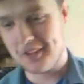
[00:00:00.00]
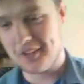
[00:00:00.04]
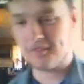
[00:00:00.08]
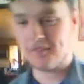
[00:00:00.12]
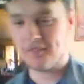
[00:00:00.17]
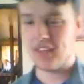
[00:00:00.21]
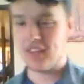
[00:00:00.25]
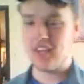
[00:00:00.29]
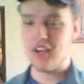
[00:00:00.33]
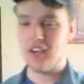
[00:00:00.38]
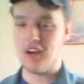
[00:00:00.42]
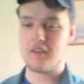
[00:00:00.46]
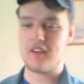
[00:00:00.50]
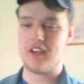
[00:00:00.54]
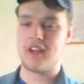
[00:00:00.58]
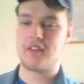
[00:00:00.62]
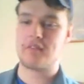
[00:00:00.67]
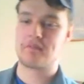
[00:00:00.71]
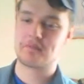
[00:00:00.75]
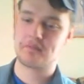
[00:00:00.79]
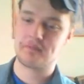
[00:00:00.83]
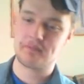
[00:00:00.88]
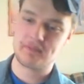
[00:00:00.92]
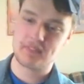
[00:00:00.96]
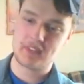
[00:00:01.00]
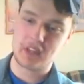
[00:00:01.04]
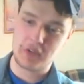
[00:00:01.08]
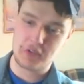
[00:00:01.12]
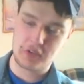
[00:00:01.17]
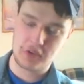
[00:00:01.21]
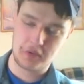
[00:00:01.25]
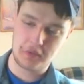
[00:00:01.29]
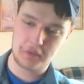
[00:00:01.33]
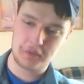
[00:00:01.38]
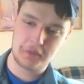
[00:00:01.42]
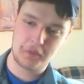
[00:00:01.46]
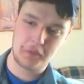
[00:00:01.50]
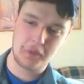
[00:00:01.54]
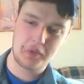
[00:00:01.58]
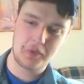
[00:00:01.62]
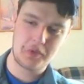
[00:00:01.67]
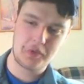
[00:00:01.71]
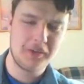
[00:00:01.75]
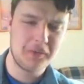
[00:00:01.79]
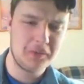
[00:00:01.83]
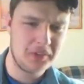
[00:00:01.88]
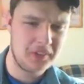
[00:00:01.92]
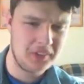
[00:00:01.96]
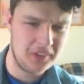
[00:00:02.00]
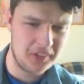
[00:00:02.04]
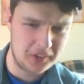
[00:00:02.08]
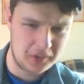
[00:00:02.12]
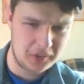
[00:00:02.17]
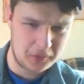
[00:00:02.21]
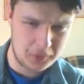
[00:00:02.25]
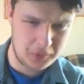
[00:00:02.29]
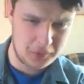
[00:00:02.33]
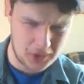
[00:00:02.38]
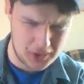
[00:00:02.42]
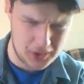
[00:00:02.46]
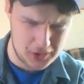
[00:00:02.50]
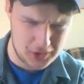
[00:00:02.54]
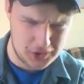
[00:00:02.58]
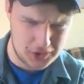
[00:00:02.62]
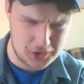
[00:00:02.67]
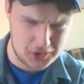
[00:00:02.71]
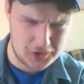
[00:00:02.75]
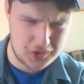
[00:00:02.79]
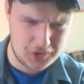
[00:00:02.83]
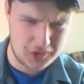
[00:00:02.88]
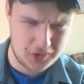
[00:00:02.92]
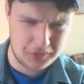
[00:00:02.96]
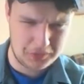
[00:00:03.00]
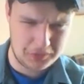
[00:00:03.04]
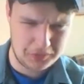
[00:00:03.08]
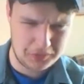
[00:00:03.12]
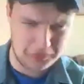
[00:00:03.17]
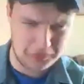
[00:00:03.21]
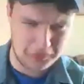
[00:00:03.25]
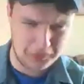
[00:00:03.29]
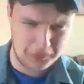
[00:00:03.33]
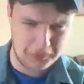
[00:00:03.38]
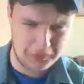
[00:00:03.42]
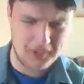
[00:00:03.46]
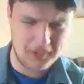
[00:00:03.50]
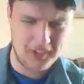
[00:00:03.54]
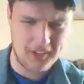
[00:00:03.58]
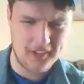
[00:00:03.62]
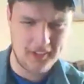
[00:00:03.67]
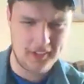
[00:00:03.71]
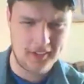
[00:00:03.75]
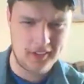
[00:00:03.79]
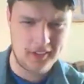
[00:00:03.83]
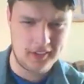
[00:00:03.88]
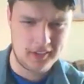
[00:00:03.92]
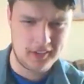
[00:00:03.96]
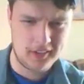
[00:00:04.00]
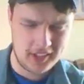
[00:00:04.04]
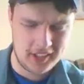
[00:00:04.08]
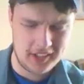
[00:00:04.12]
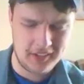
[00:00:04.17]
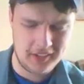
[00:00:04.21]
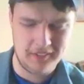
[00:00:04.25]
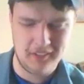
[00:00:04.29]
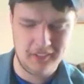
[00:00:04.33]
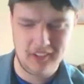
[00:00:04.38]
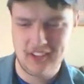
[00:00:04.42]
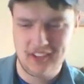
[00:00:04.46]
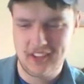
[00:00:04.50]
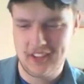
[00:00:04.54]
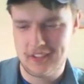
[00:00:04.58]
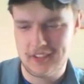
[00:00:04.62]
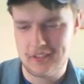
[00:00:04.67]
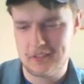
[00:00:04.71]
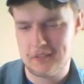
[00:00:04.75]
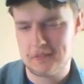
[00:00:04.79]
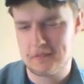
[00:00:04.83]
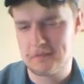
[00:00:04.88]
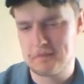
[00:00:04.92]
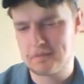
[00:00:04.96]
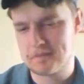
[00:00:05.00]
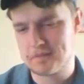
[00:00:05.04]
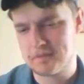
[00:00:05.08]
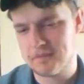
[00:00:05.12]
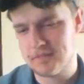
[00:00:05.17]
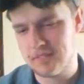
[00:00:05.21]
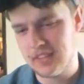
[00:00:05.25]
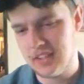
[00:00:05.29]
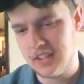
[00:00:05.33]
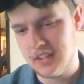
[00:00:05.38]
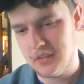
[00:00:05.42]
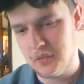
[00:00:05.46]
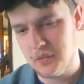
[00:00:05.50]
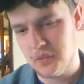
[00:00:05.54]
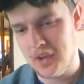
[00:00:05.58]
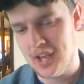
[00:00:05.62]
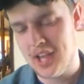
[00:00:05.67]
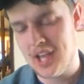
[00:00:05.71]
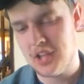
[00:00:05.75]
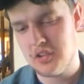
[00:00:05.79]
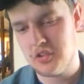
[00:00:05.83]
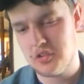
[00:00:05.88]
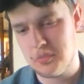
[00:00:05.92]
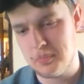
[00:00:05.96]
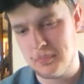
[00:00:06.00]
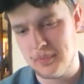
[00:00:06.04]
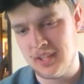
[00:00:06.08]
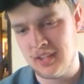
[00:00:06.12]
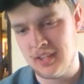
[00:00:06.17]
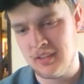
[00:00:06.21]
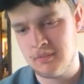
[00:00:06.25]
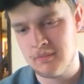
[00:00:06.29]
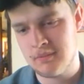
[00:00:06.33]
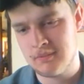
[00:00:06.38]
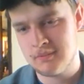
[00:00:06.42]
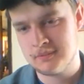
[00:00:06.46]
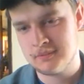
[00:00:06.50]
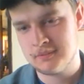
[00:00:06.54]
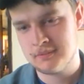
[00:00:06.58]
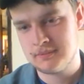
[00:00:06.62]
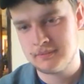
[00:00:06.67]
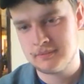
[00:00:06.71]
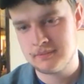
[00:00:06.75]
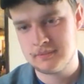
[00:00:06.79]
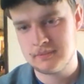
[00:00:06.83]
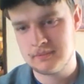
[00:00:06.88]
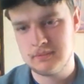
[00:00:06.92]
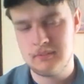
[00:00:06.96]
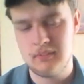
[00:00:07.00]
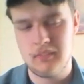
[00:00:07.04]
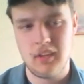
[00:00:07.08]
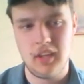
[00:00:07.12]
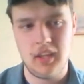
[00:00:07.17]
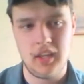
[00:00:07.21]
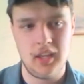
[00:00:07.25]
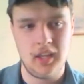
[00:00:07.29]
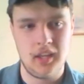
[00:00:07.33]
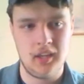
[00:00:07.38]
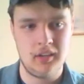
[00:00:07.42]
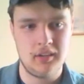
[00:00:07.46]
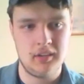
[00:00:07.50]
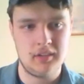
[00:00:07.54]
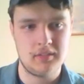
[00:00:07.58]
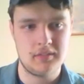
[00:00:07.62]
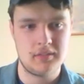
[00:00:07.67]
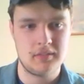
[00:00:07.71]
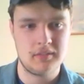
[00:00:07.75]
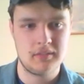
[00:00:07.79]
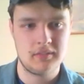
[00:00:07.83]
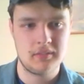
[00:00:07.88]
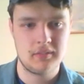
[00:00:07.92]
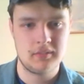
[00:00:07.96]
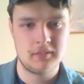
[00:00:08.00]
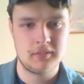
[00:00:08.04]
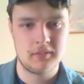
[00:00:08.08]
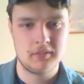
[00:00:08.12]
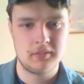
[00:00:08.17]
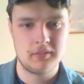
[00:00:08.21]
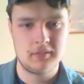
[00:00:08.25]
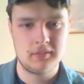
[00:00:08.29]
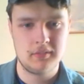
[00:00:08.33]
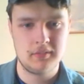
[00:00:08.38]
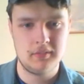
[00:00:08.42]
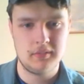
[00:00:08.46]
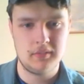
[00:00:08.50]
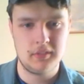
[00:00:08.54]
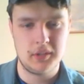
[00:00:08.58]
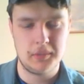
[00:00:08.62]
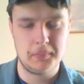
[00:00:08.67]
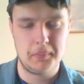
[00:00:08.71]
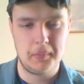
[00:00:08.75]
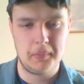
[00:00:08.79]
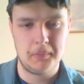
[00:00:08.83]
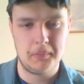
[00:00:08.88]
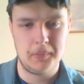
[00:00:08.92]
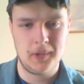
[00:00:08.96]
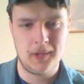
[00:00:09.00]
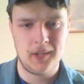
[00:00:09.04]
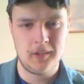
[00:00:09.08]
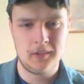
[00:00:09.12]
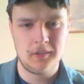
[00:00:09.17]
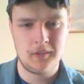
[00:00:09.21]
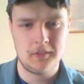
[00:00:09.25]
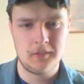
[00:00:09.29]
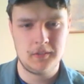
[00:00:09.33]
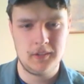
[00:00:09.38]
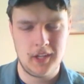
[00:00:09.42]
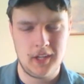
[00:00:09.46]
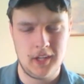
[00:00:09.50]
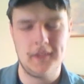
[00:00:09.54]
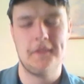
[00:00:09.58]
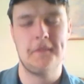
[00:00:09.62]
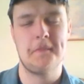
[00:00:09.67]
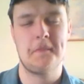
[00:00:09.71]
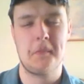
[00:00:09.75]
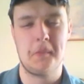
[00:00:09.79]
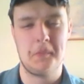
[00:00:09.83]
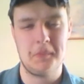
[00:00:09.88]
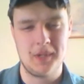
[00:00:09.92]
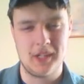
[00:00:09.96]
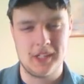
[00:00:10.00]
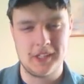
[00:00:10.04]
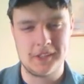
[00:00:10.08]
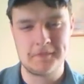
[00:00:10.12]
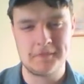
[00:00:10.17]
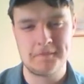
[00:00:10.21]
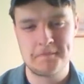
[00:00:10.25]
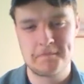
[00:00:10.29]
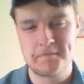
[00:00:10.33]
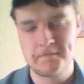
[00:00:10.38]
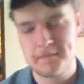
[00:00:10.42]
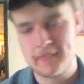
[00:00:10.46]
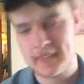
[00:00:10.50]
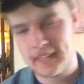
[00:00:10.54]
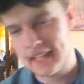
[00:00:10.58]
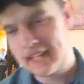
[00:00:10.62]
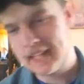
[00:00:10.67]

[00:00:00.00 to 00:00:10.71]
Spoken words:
That's funny. Okay, so we'll start with your question from the other day, Raquel. You asked me in the premiere. Yeah, the premiere. You